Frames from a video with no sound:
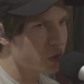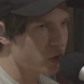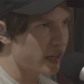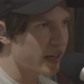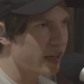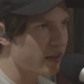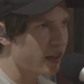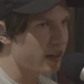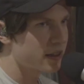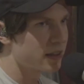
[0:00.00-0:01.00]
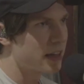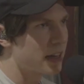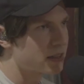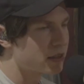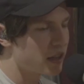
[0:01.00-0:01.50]
just like anything,
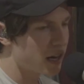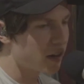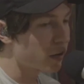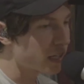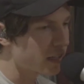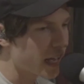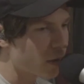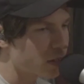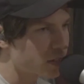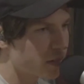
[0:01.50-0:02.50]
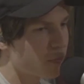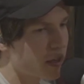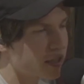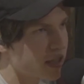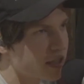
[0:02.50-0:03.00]
it's or any language,
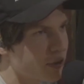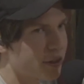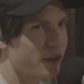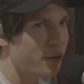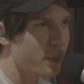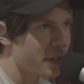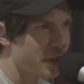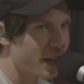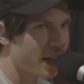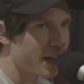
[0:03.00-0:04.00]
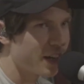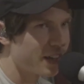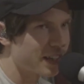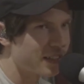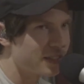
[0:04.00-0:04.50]
it's easier to learn when you're
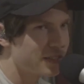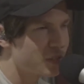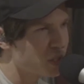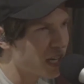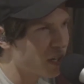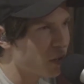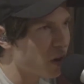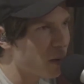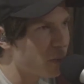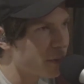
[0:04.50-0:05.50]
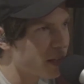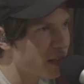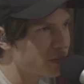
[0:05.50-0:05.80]
young and just kind of grow up with it.